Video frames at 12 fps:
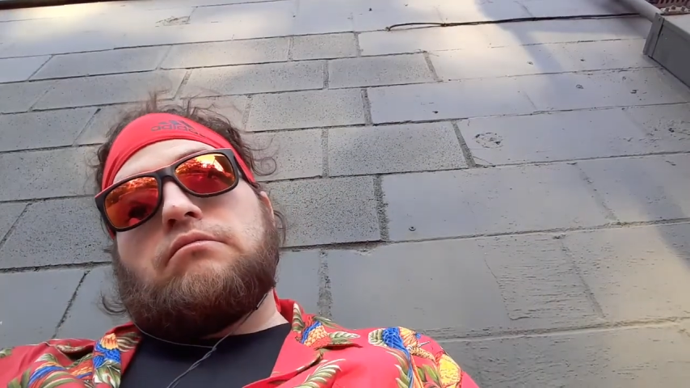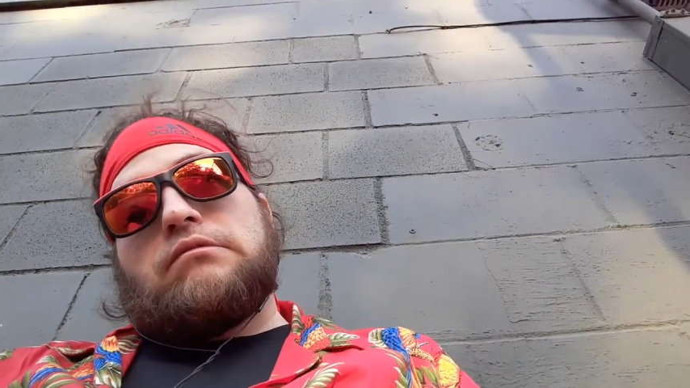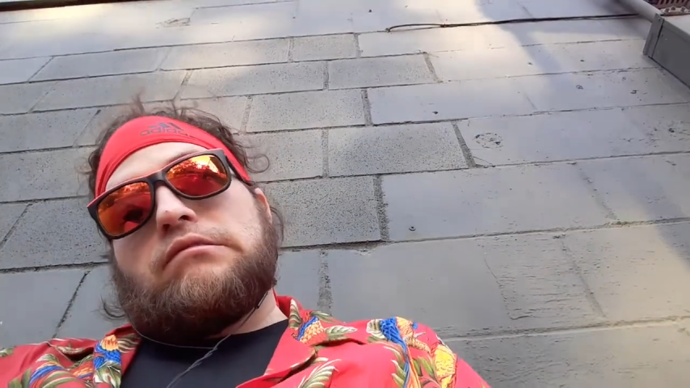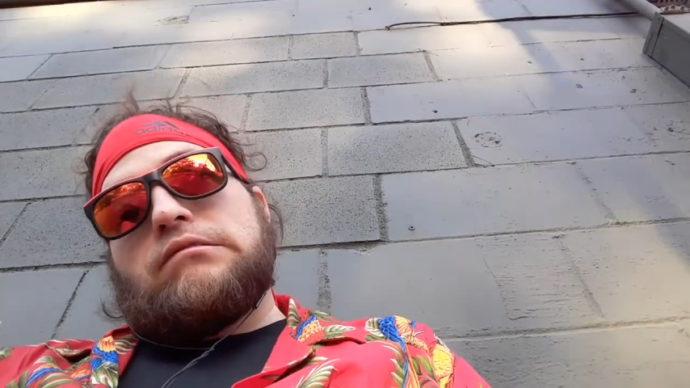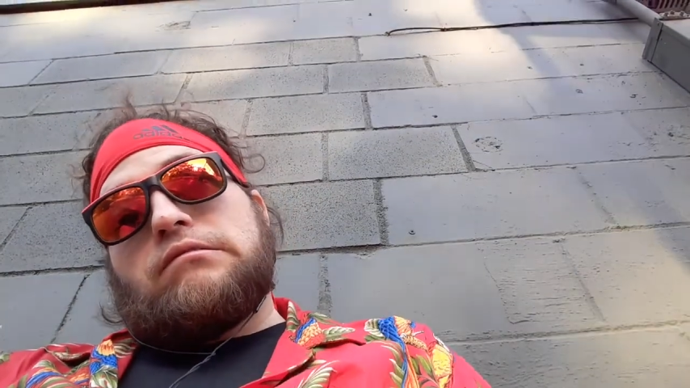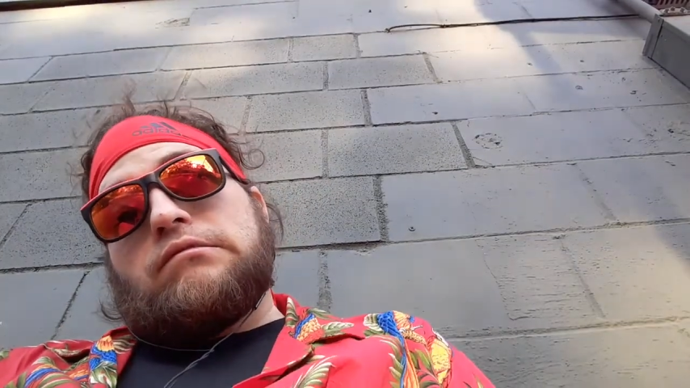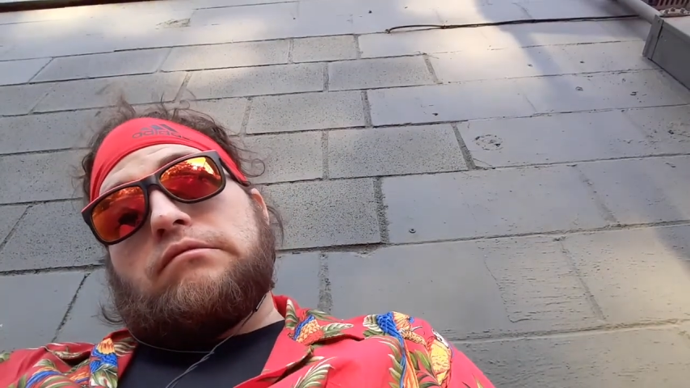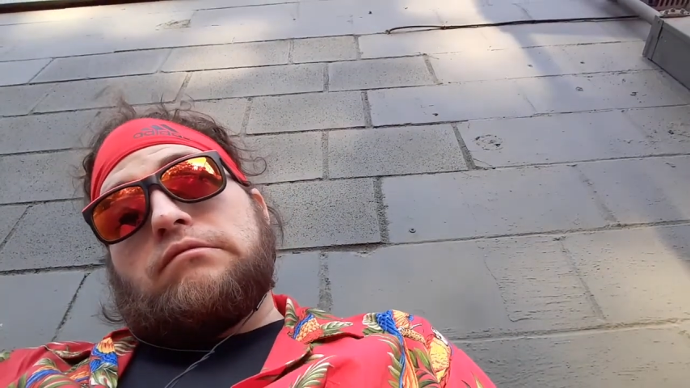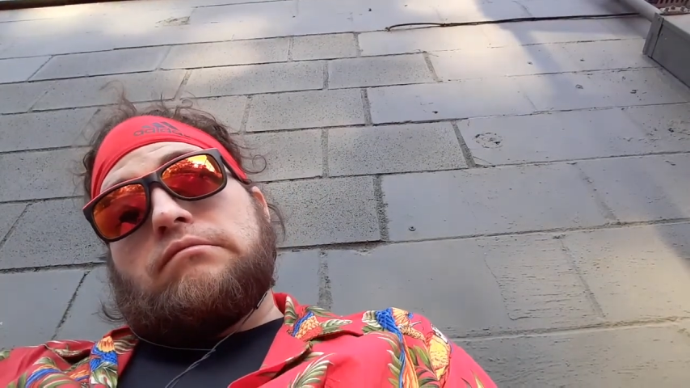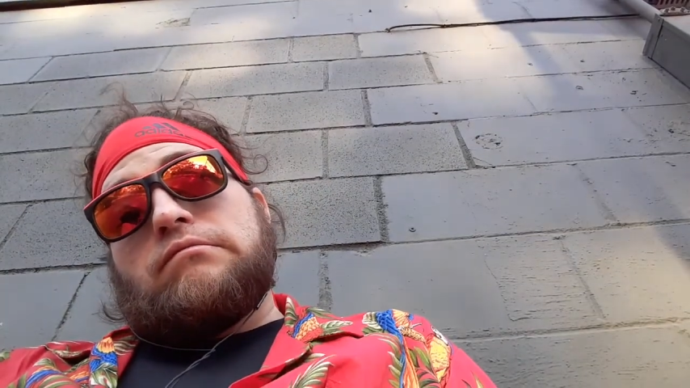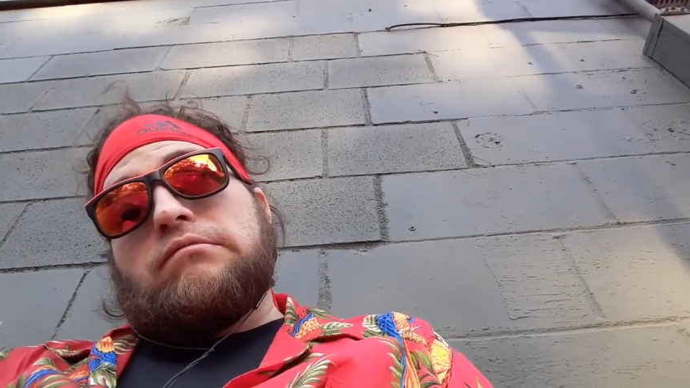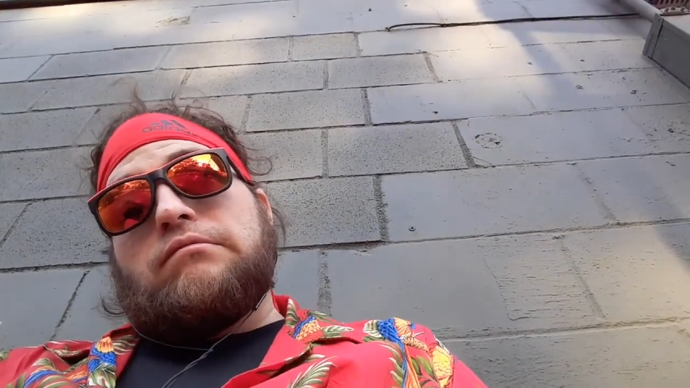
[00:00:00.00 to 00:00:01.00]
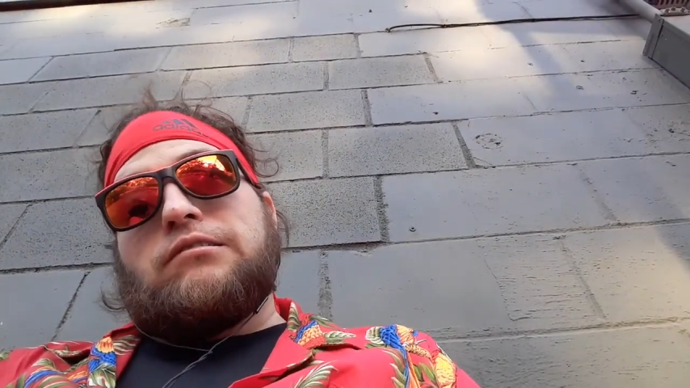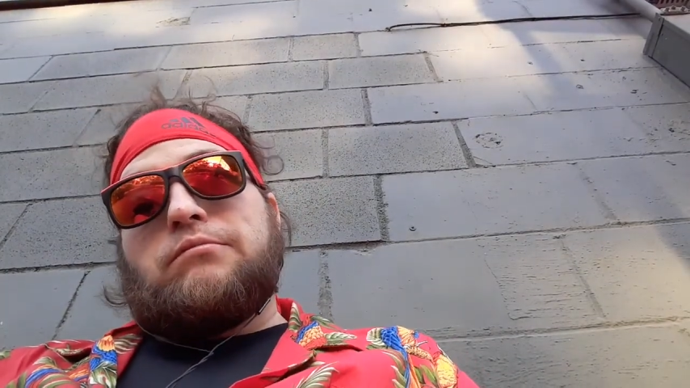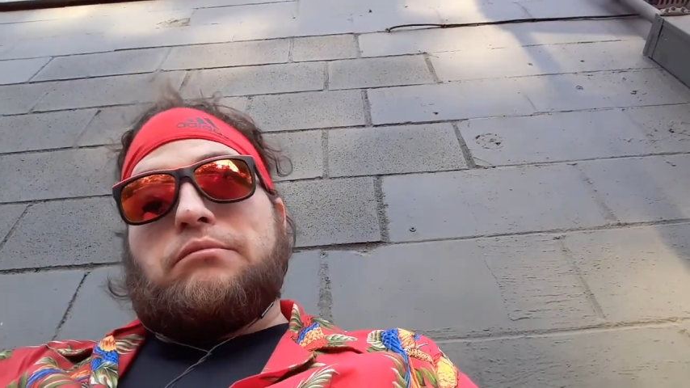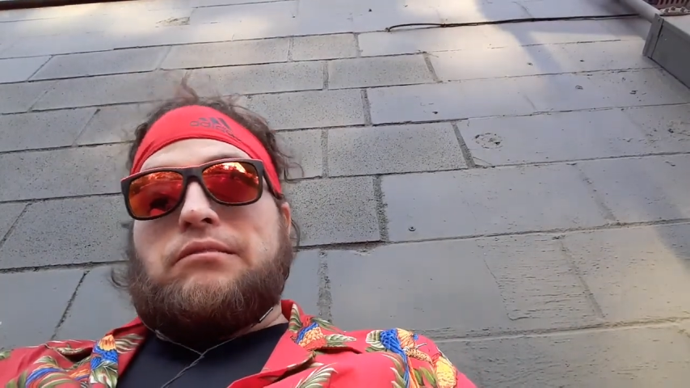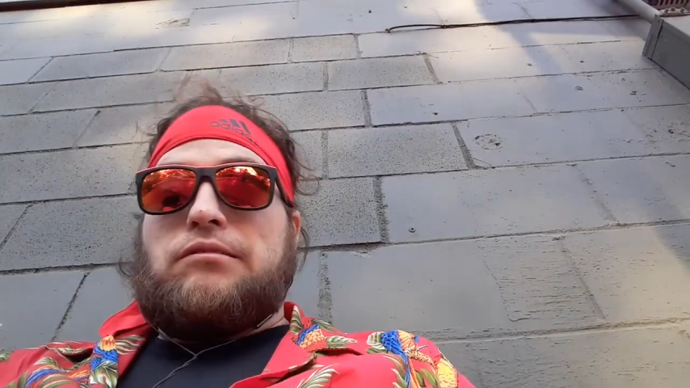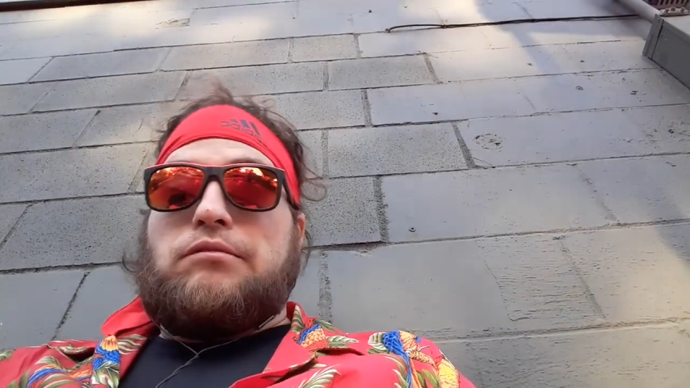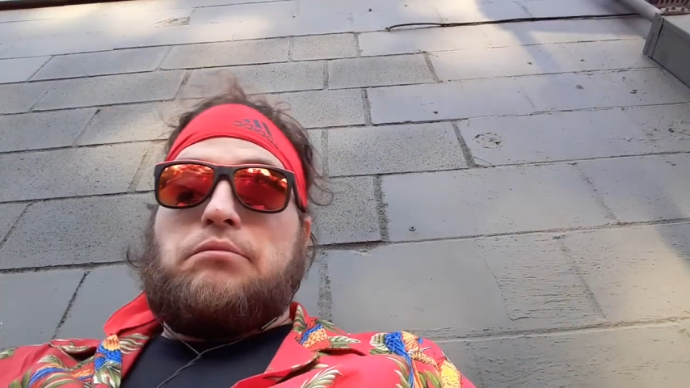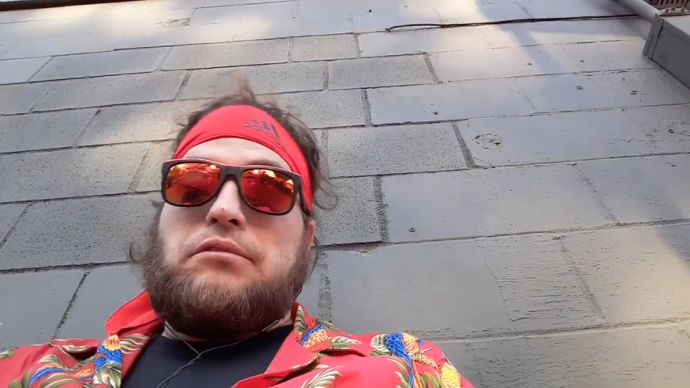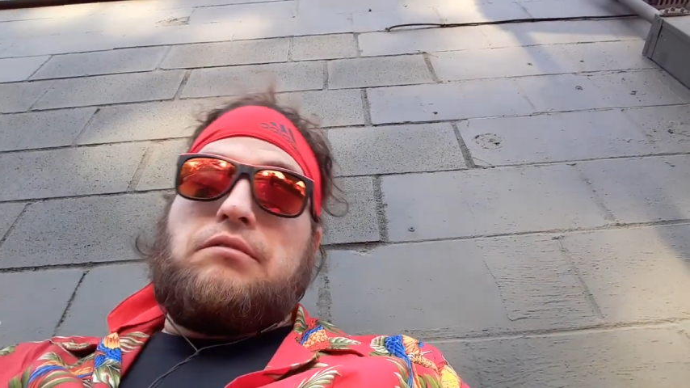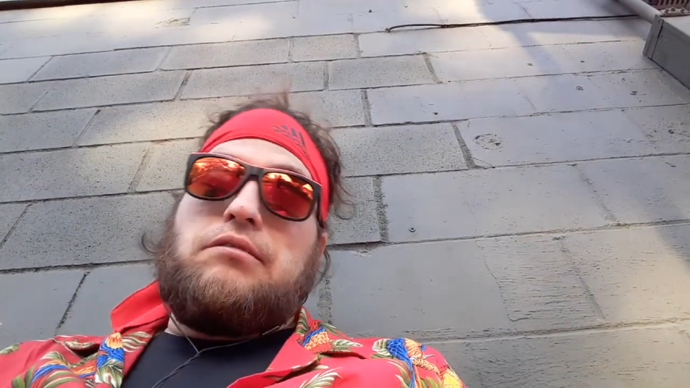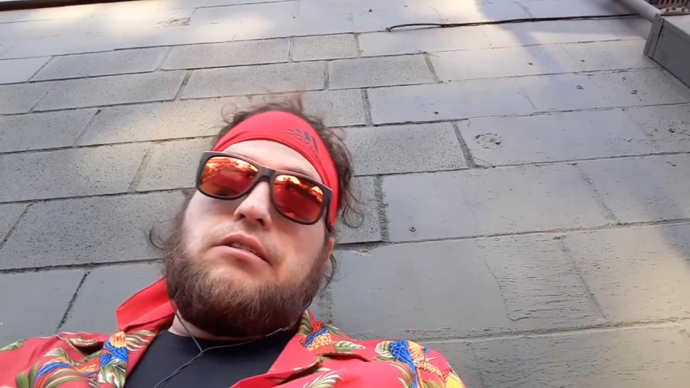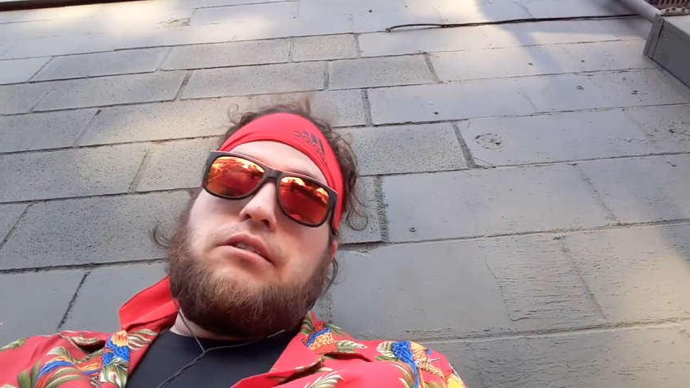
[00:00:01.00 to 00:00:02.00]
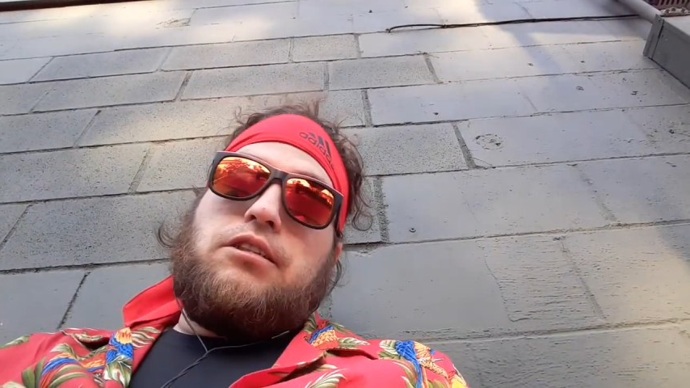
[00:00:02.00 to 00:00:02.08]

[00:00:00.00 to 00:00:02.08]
I don't know. It's possible.